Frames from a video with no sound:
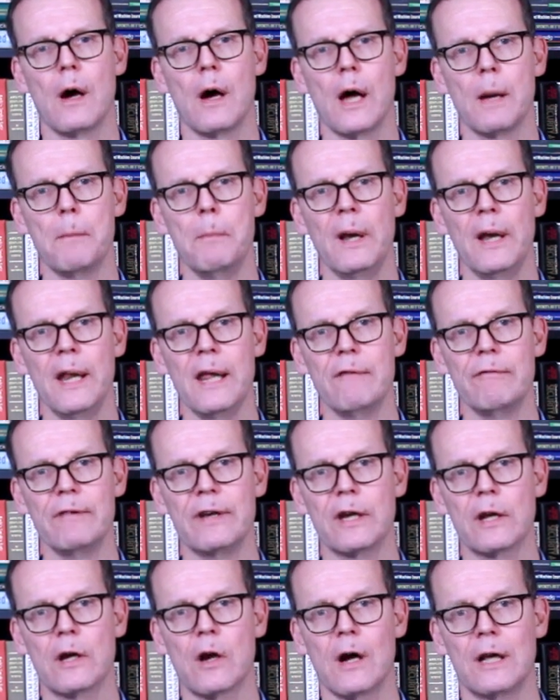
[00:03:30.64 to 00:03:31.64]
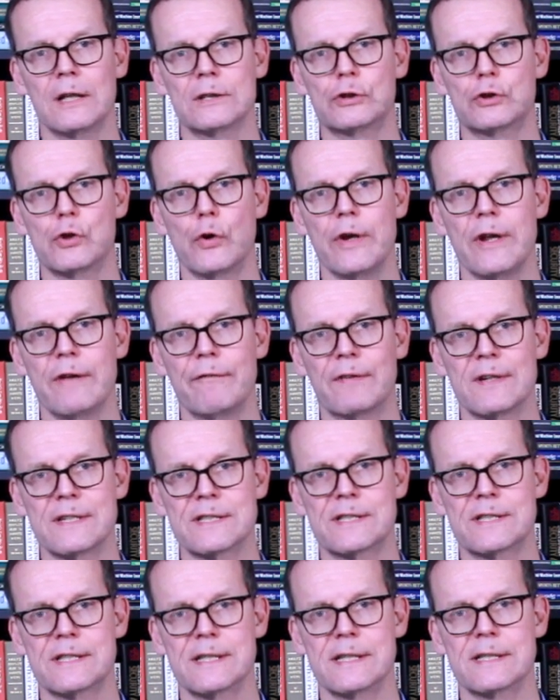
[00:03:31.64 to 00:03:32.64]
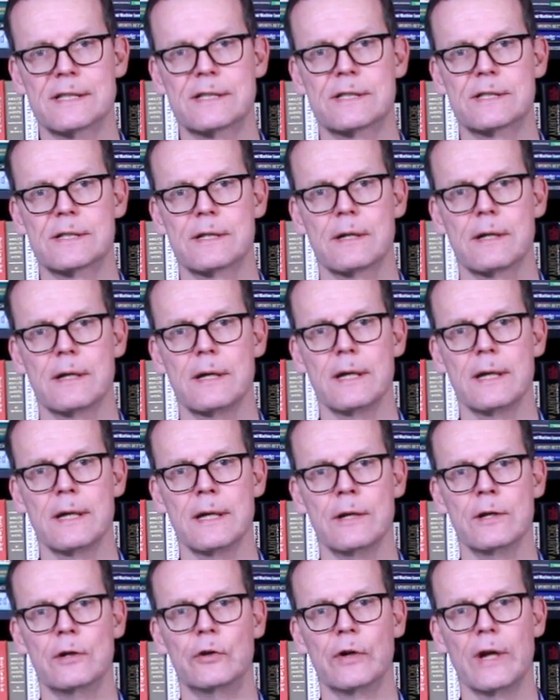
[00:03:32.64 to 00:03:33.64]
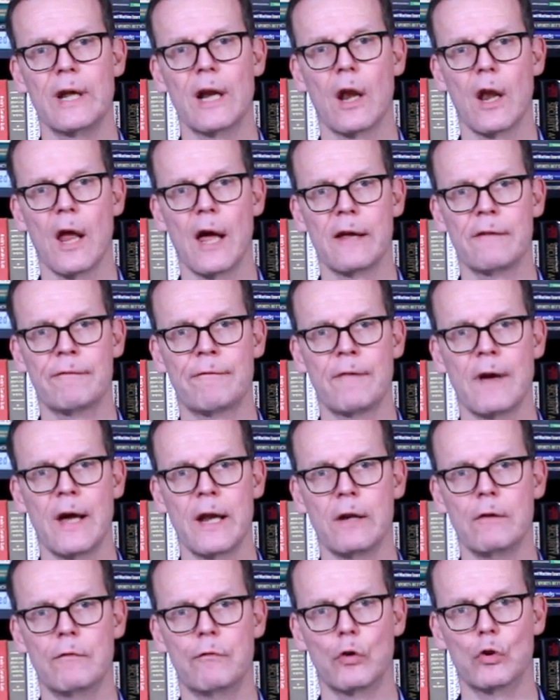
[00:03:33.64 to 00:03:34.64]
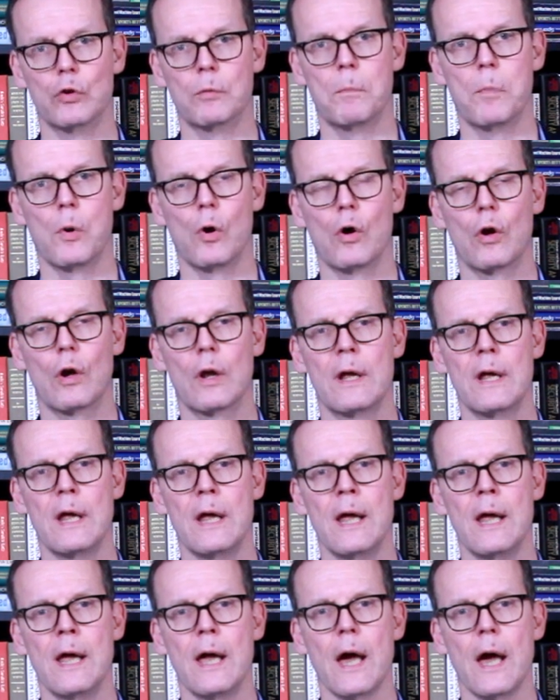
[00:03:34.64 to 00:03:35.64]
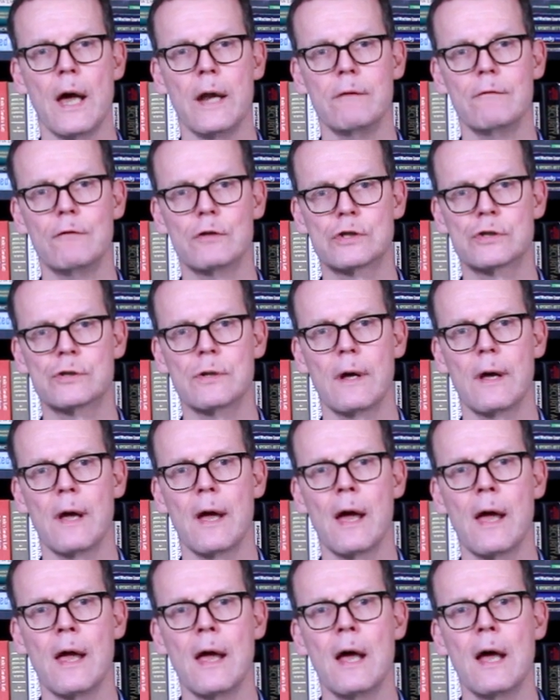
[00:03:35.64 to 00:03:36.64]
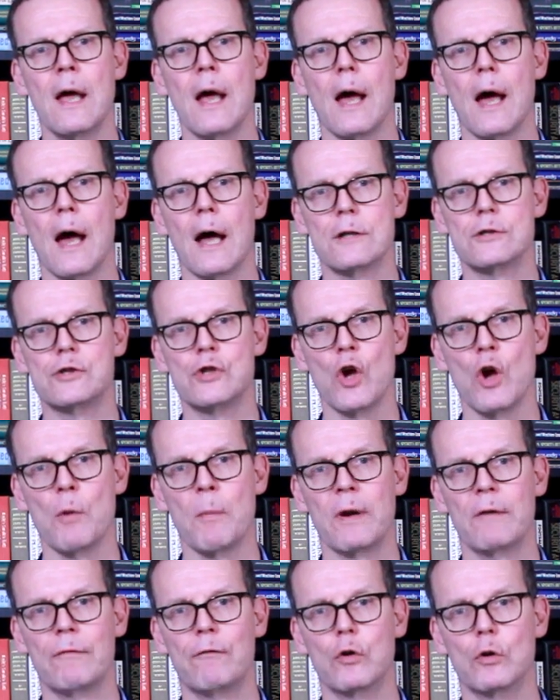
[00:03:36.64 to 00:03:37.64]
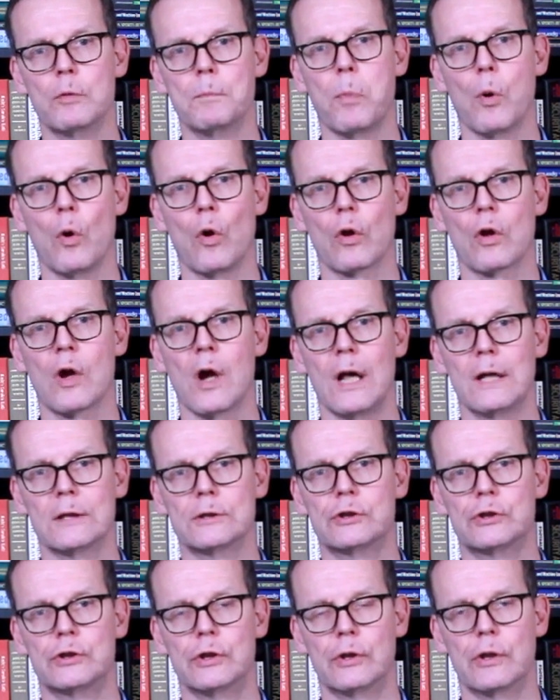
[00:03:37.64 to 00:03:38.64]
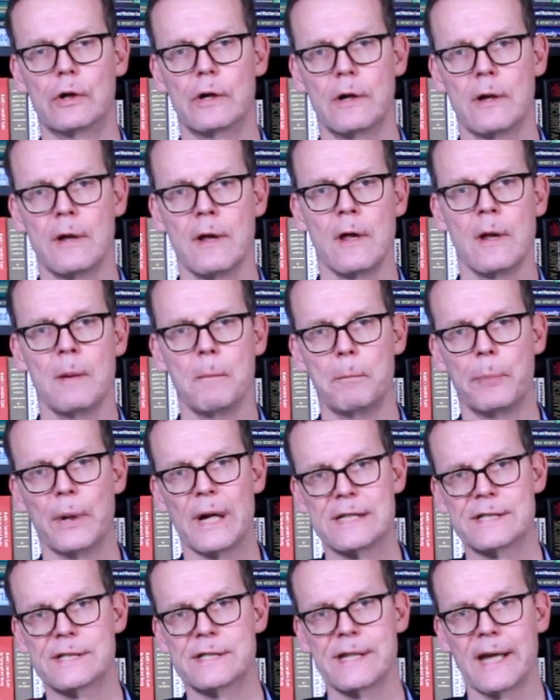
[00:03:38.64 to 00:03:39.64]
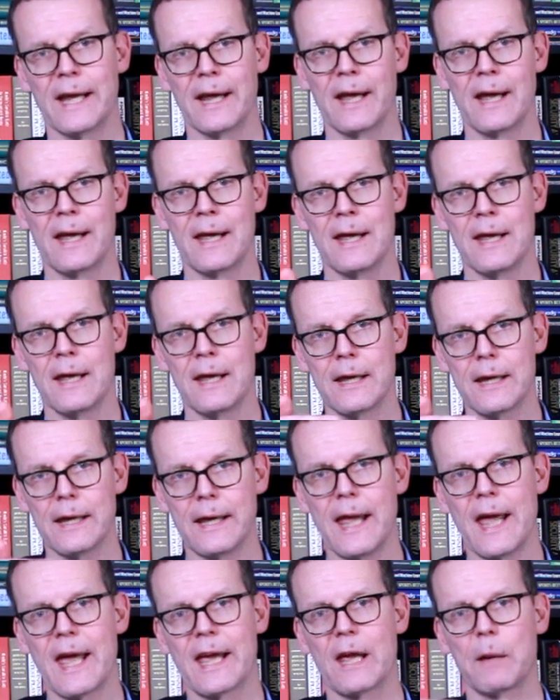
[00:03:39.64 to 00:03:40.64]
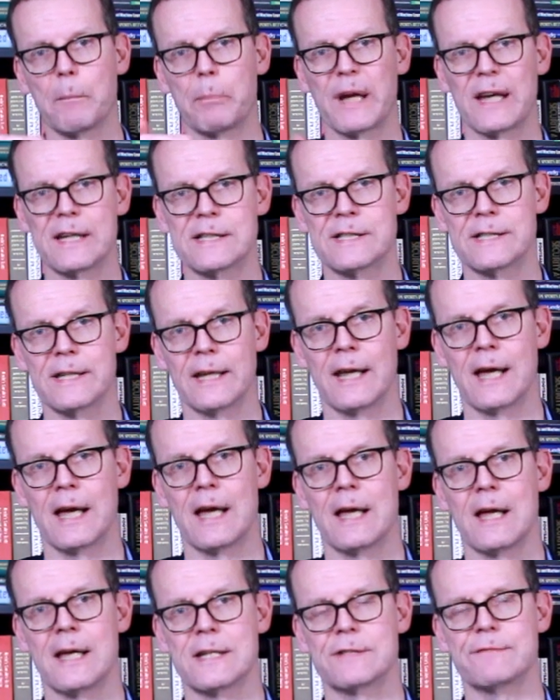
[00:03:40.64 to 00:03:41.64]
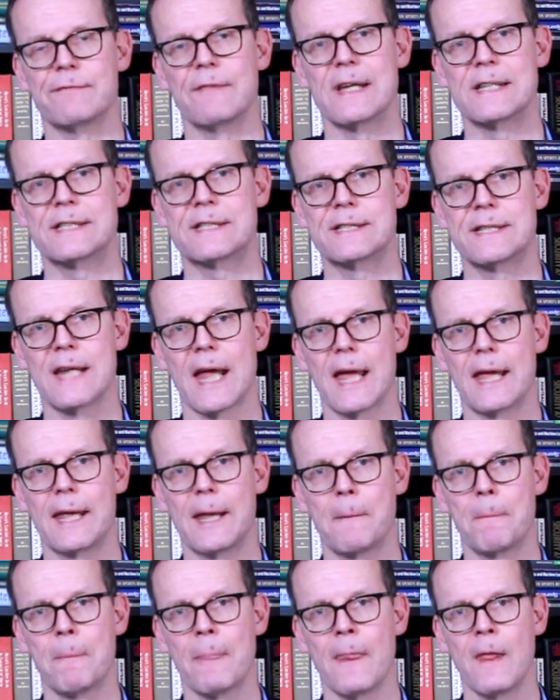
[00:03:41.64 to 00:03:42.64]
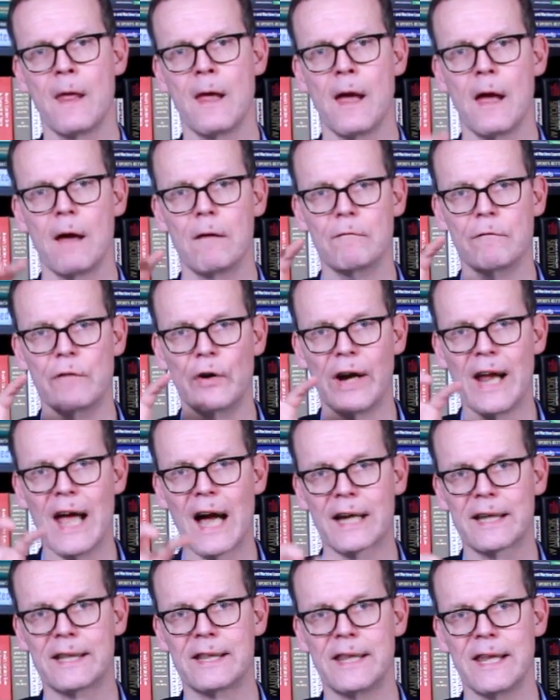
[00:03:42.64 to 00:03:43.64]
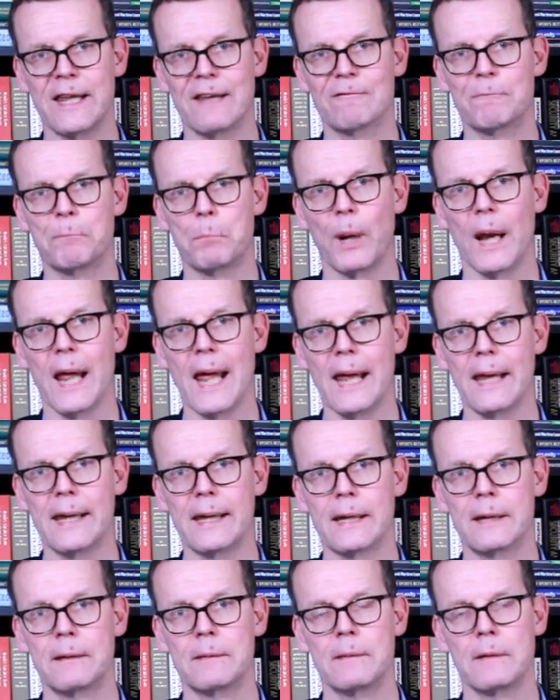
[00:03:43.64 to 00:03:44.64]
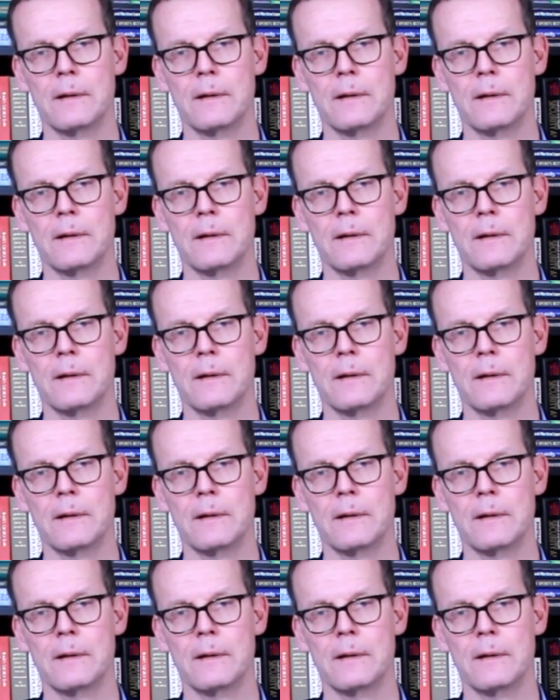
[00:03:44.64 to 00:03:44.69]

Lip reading: I believe in culture differences in real life and in football, and in the German football culture, pressing, gegenpressing, as they say, very active play,